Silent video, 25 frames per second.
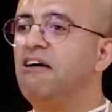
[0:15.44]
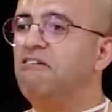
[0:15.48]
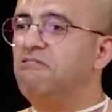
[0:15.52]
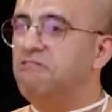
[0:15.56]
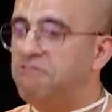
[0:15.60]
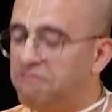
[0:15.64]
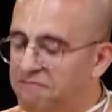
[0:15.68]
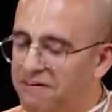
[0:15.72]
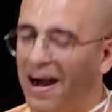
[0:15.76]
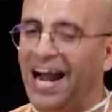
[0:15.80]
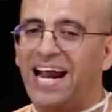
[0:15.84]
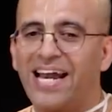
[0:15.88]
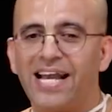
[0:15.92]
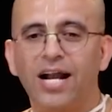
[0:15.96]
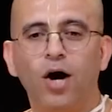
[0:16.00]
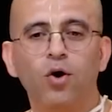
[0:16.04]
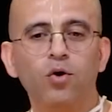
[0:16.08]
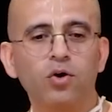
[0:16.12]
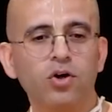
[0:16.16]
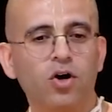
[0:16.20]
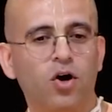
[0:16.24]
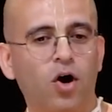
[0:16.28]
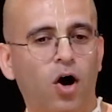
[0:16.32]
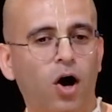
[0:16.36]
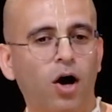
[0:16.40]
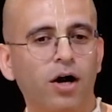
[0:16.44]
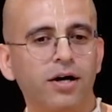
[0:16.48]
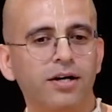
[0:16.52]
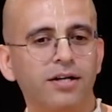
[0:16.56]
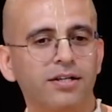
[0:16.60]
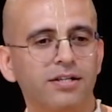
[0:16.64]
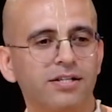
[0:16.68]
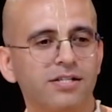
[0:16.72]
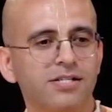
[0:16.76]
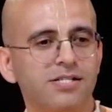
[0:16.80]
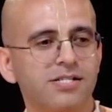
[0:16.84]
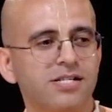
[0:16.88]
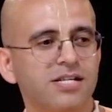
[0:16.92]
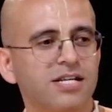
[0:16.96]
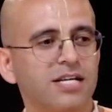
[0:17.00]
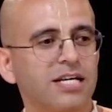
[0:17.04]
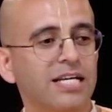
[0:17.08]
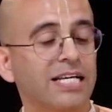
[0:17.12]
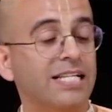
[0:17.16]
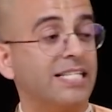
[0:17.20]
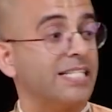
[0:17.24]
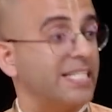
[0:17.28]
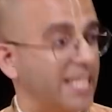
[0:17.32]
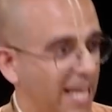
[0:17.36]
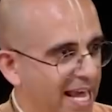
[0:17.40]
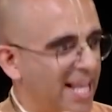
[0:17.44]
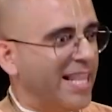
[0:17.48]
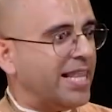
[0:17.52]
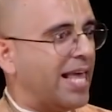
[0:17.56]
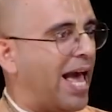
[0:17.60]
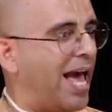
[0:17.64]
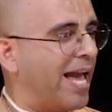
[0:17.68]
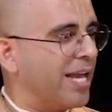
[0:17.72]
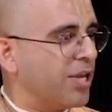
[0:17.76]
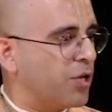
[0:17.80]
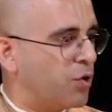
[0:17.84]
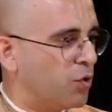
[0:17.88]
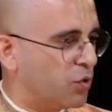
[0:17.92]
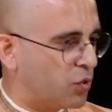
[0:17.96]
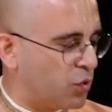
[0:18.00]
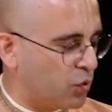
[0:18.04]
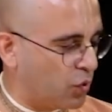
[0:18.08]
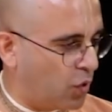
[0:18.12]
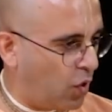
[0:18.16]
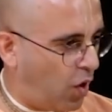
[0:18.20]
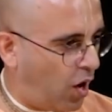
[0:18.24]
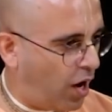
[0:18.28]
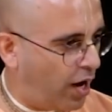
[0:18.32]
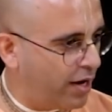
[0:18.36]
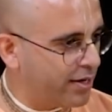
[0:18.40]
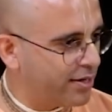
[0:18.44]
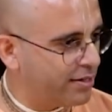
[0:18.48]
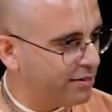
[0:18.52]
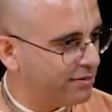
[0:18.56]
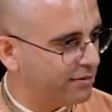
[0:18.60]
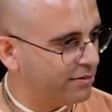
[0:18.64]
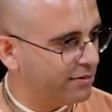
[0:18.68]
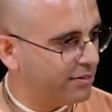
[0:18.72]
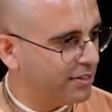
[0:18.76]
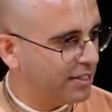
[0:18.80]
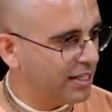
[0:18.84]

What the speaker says: find out God, say thank you to God,